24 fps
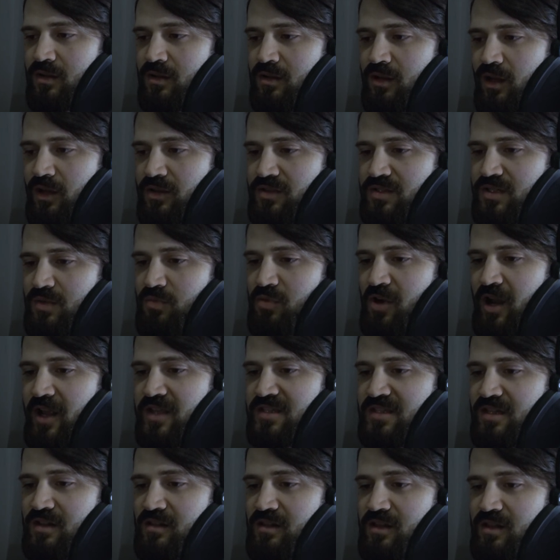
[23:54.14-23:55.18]

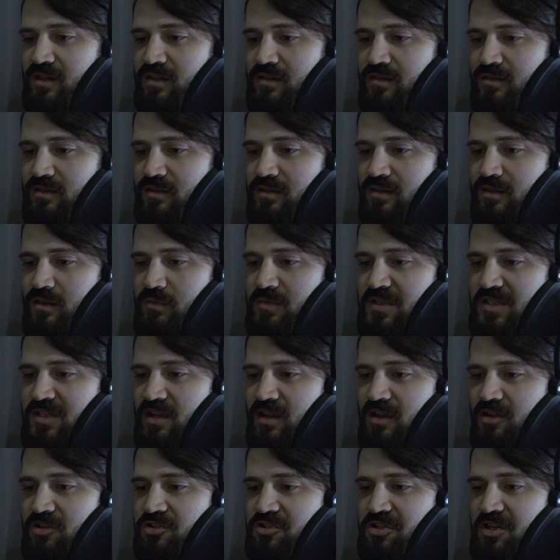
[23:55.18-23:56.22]
Unsurprisingly, the
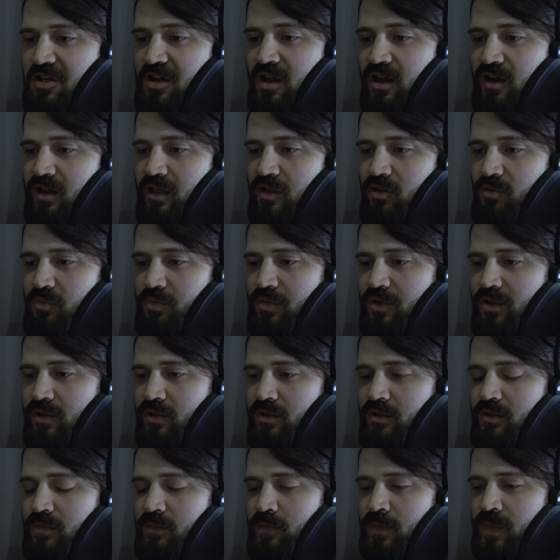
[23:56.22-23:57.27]
massage did not help.
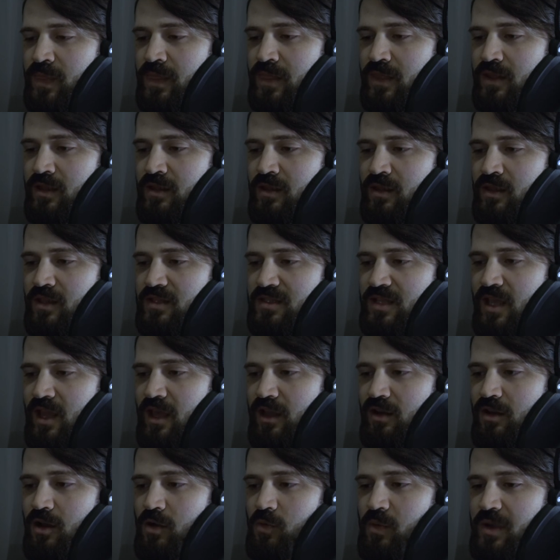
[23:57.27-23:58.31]
His
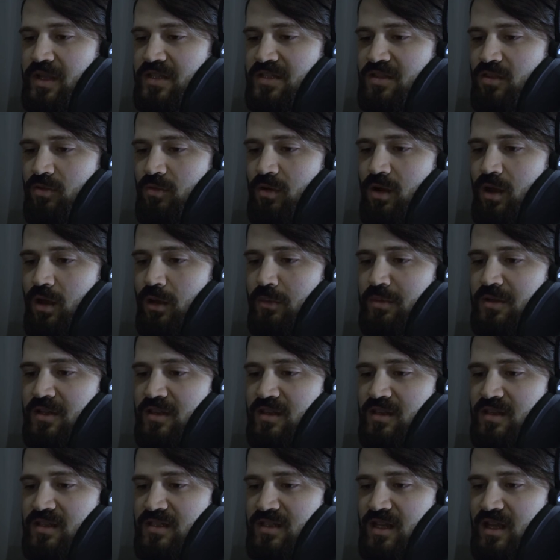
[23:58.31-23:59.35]
head always throbbed
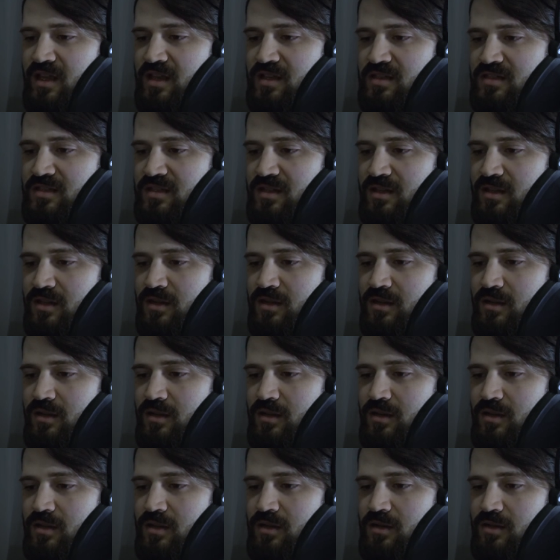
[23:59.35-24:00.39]
these days.
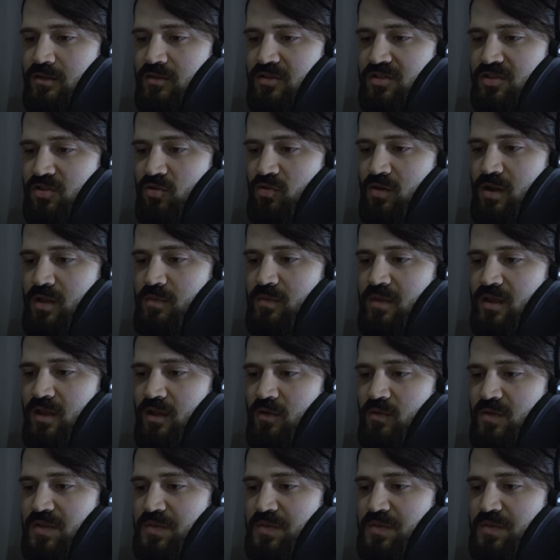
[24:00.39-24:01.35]
The screaming was